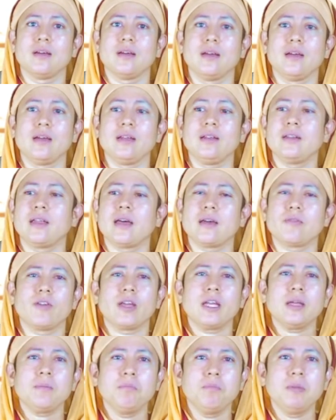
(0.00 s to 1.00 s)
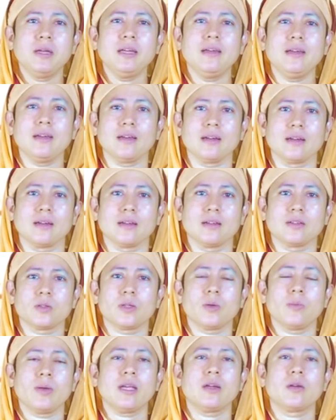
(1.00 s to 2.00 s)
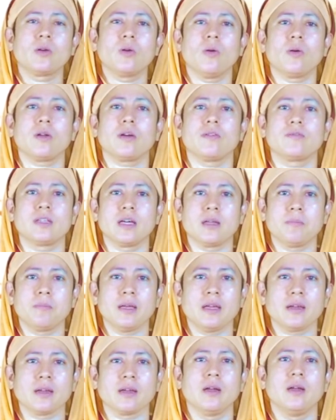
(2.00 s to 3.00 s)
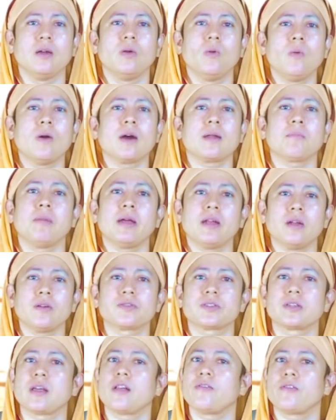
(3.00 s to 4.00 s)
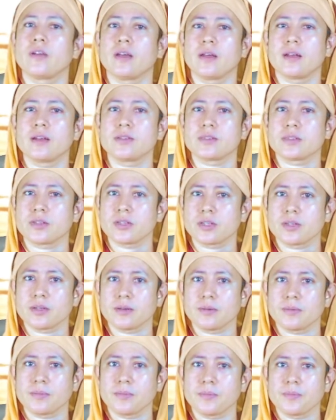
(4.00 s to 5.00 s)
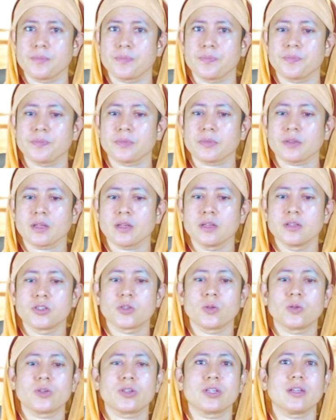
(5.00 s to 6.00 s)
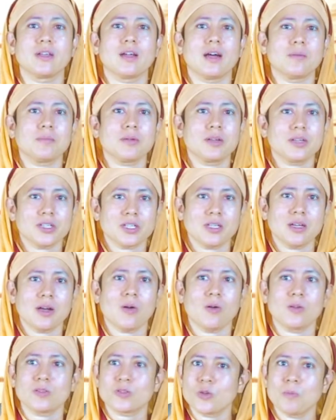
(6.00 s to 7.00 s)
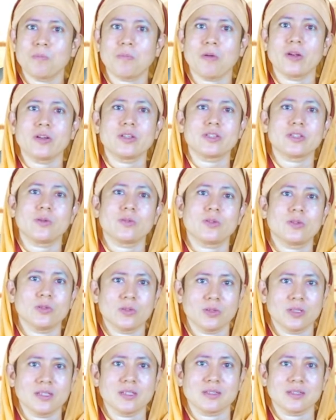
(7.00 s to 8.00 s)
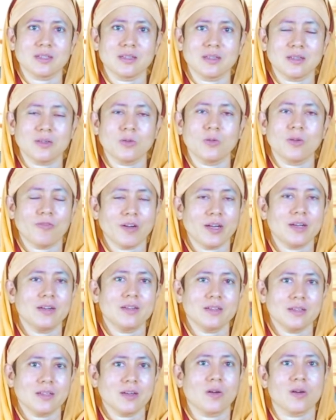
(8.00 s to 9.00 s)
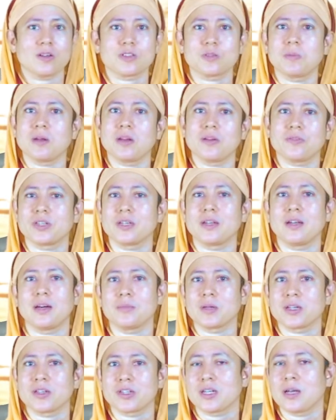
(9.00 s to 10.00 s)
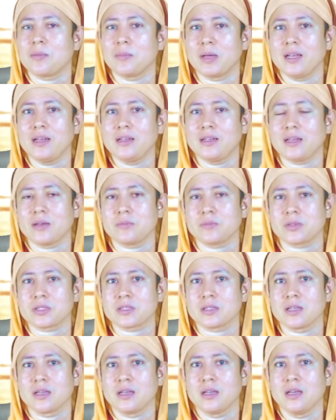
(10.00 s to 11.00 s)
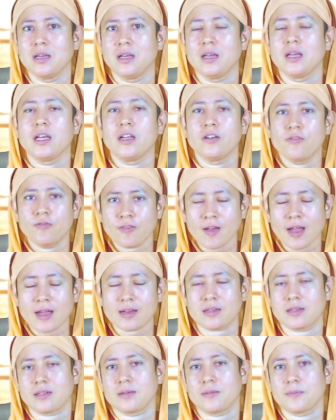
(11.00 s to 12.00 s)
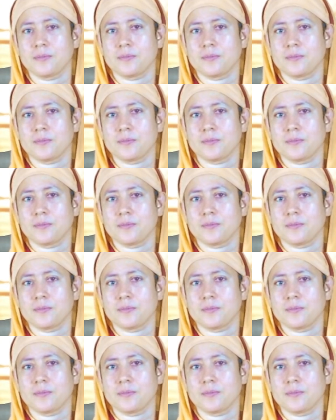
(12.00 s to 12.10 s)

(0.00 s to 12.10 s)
in their very being, to the very core of their being, who are men of self-realization. So Sri Ramakrishna also points out to this. You will find it in the Gospel of Sri Ramakrishna many times. In fact,